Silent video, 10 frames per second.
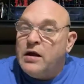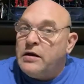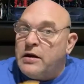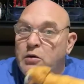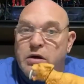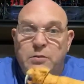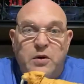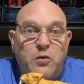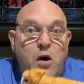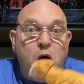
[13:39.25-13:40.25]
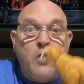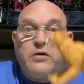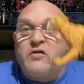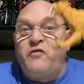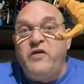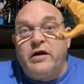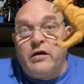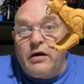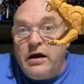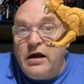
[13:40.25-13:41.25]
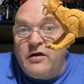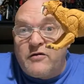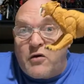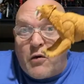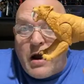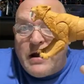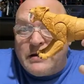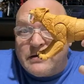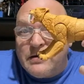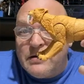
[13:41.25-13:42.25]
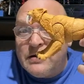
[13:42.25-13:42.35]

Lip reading: Now don't get me wrong, this figure is great.